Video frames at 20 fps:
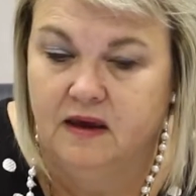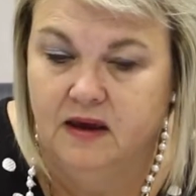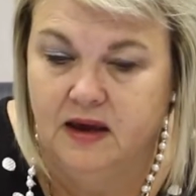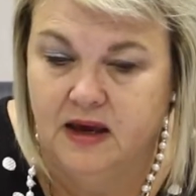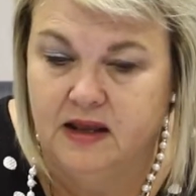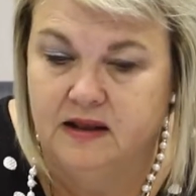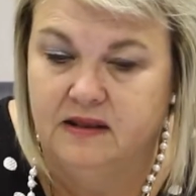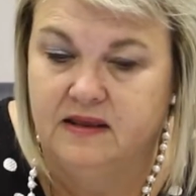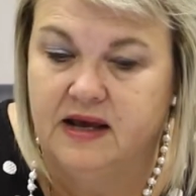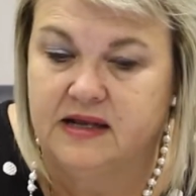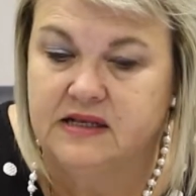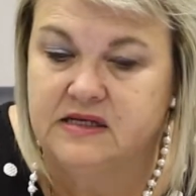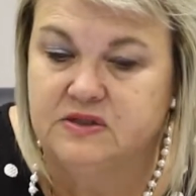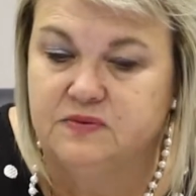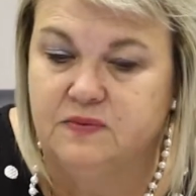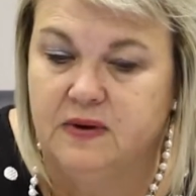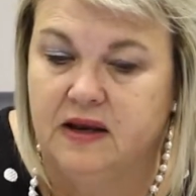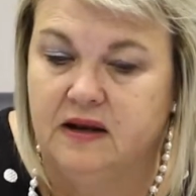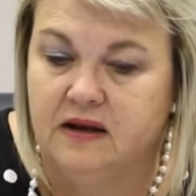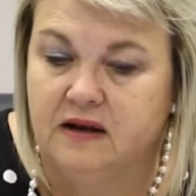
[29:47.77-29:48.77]
And that is
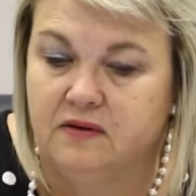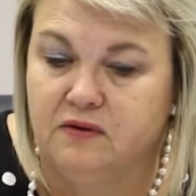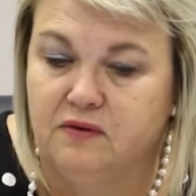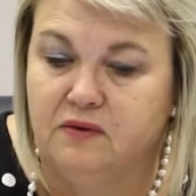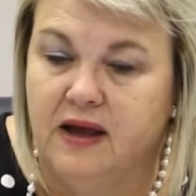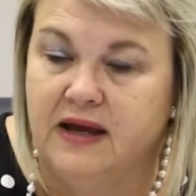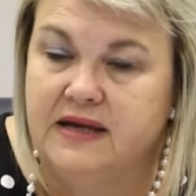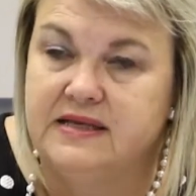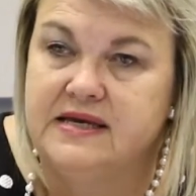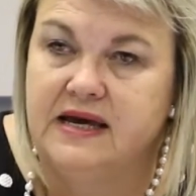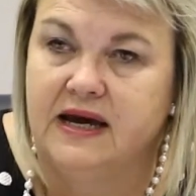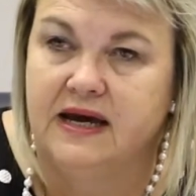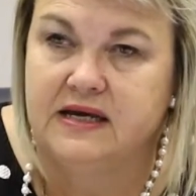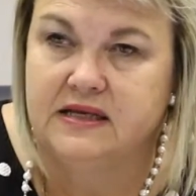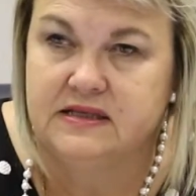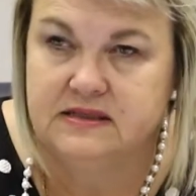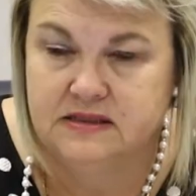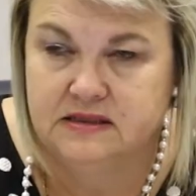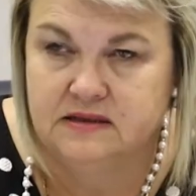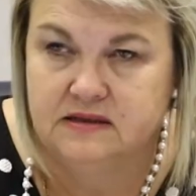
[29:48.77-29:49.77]
when Rule
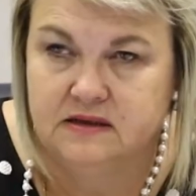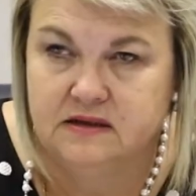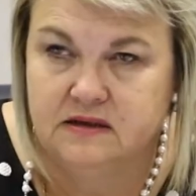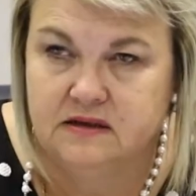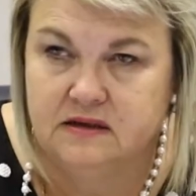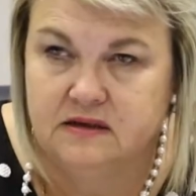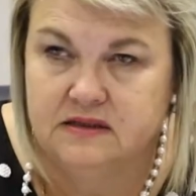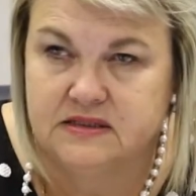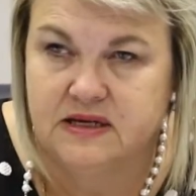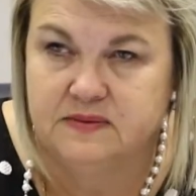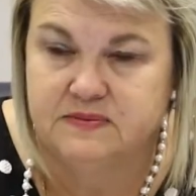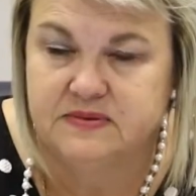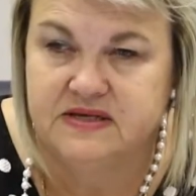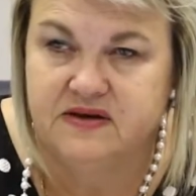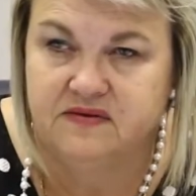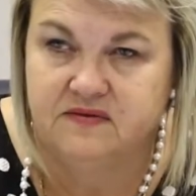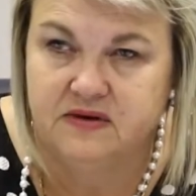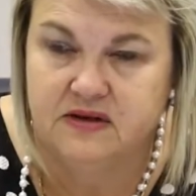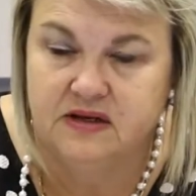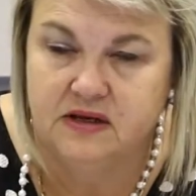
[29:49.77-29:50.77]
88, sub
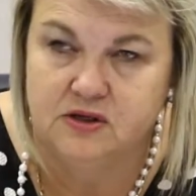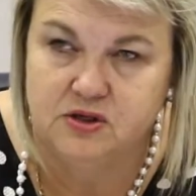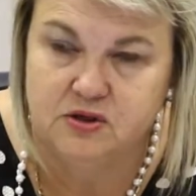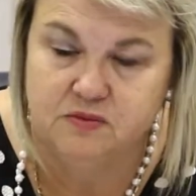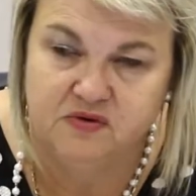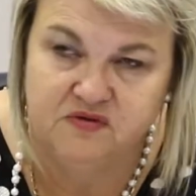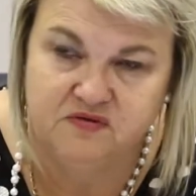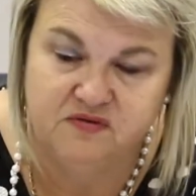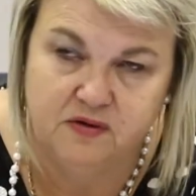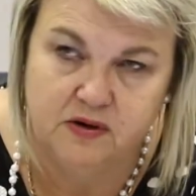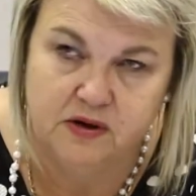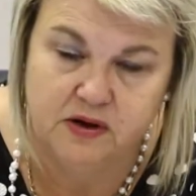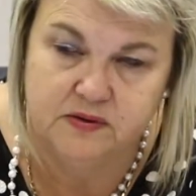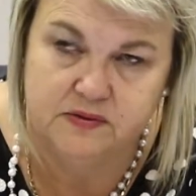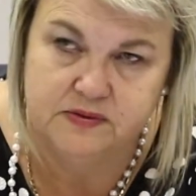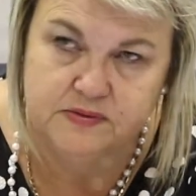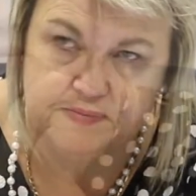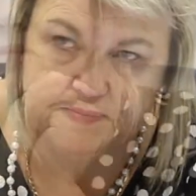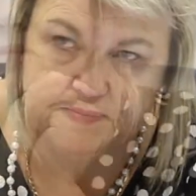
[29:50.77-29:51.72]
7 need to be followed.